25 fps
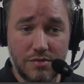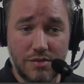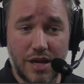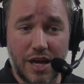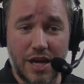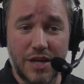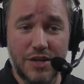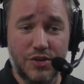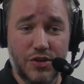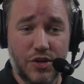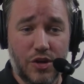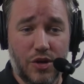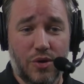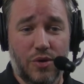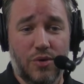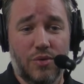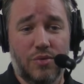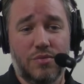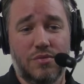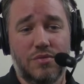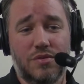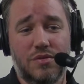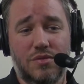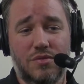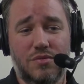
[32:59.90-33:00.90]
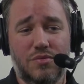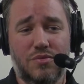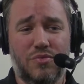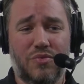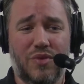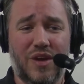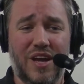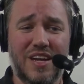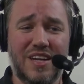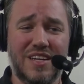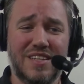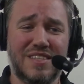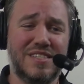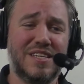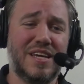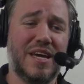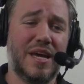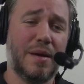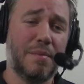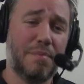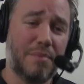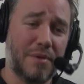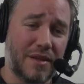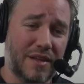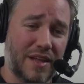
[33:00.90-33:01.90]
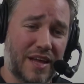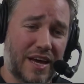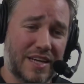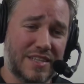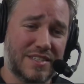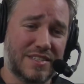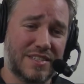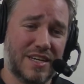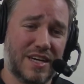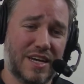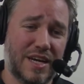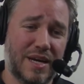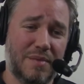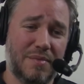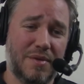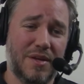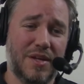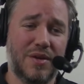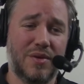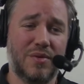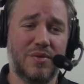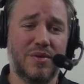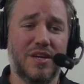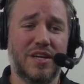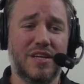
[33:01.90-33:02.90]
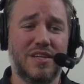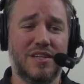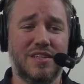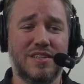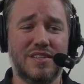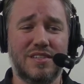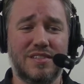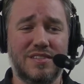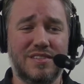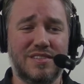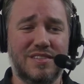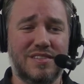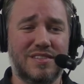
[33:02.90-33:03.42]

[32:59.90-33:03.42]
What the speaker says: I know, ran at Tampa last time in a